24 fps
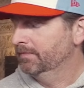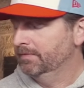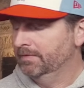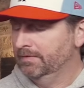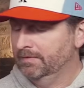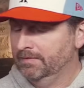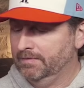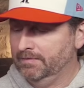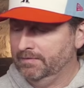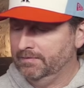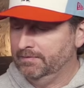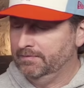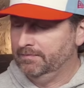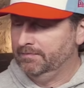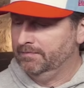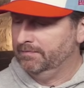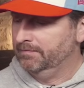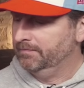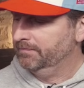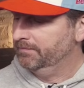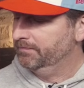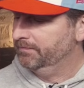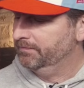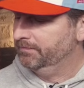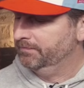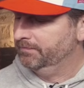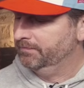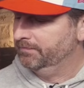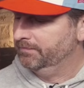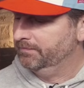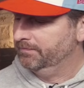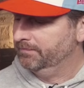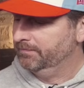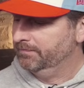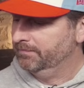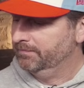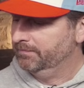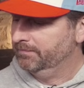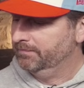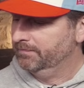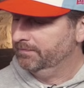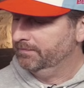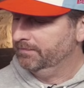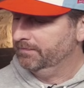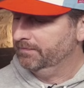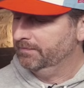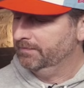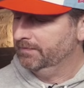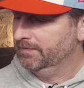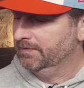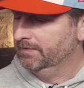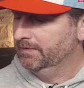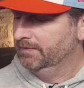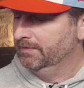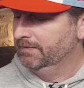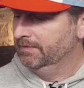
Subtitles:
The person shown says nothing.